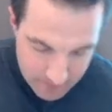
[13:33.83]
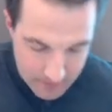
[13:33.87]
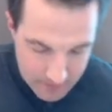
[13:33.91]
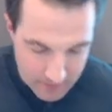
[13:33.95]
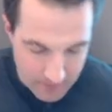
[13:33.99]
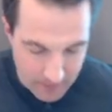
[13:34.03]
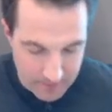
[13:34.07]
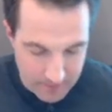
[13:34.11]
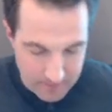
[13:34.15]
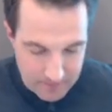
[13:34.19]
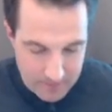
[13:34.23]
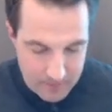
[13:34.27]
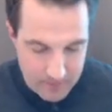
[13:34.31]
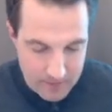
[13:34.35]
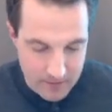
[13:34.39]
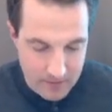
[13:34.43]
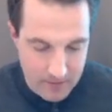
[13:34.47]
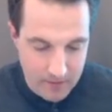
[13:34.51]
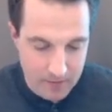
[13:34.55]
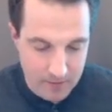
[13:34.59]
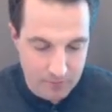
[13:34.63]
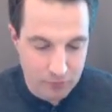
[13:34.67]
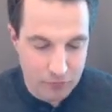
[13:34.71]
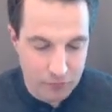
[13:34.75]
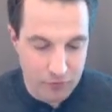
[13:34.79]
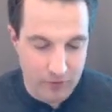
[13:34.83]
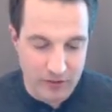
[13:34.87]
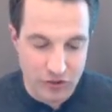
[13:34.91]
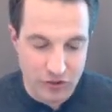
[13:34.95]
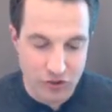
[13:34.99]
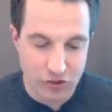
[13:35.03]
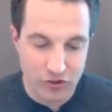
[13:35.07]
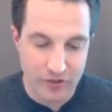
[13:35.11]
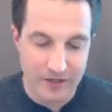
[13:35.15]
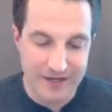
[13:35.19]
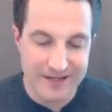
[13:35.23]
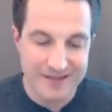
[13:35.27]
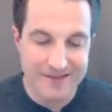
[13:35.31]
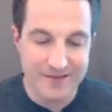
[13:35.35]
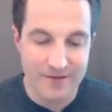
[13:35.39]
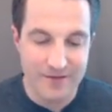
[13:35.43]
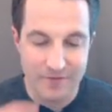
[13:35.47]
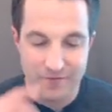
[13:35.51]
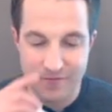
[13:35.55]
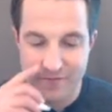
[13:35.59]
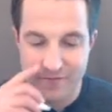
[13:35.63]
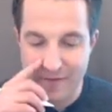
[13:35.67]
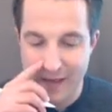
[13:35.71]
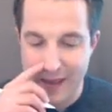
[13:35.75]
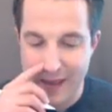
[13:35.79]
Okay, pressure in the
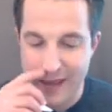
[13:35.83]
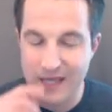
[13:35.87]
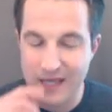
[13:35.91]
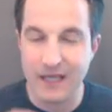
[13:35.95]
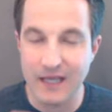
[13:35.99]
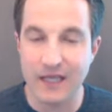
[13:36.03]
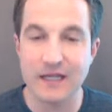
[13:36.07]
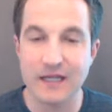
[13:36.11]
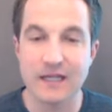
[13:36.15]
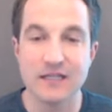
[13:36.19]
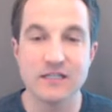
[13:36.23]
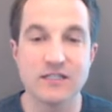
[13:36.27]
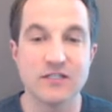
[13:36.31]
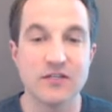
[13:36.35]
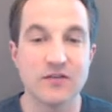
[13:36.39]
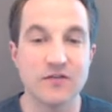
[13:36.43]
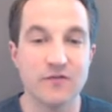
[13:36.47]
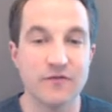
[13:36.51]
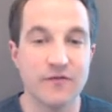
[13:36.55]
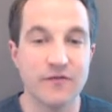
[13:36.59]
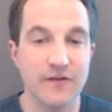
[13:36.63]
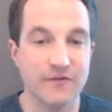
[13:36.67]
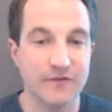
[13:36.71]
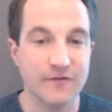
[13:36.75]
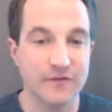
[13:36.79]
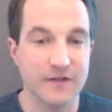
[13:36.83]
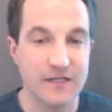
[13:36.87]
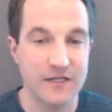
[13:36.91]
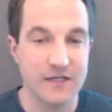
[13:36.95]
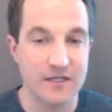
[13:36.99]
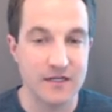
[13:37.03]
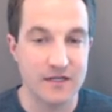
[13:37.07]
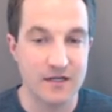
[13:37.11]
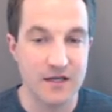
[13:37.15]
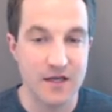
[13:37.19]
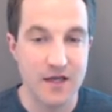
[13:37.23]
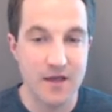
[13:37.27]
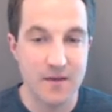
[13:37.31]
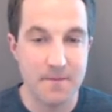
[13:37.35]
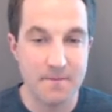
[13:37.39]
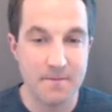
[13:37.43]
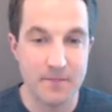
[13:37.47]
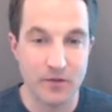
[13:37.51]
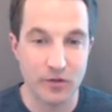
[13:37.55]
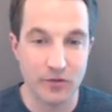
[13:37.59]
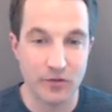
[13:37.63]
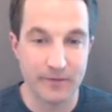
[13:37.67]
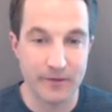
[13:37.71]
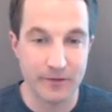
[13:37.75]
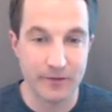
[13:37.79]
vein is 15
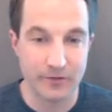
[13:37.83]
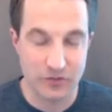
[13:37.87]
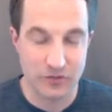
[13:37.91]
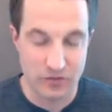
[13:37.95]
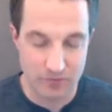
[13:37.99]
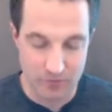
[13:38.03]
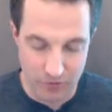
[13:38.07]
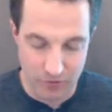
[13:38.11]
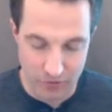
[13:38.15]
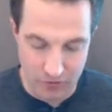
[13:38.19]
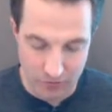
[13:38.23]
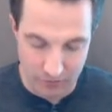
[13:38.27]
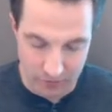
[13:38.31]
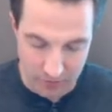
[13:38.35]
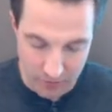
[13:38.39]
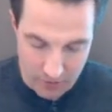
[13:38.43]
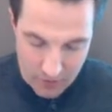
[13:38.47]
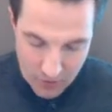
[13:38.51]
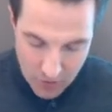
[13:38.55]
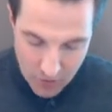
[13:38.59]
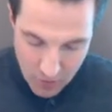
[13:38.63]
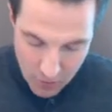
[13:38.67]
millimeters of mercury.